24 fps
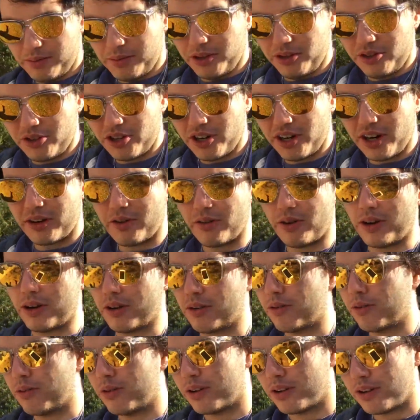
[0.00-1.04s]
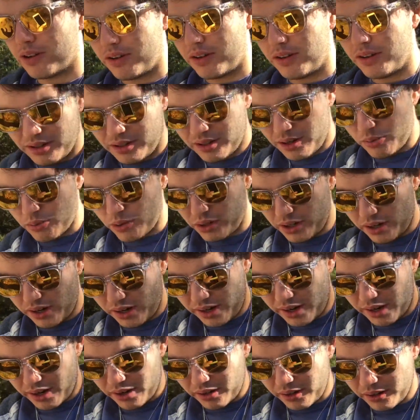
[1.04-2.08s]
Let me check right quick. I wouldn't
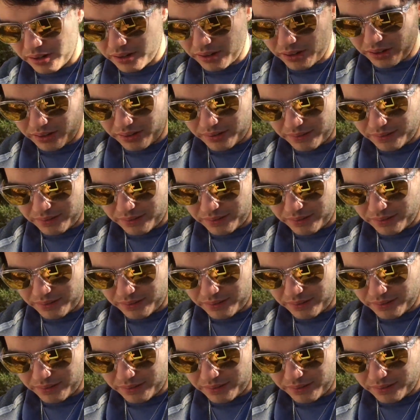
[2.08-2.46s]
doubt it.